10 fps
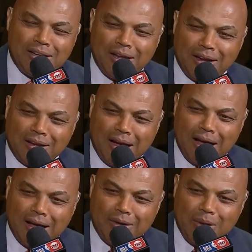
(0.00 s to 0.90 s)
did
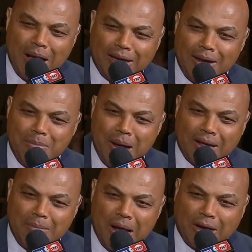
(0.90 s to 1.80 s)
my
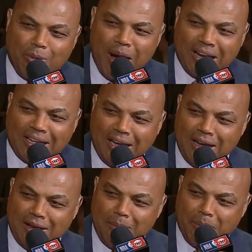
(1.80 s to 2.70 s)
Karate
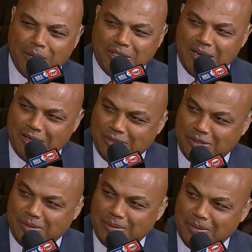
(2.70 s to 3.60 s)
Kid impersonation. That would be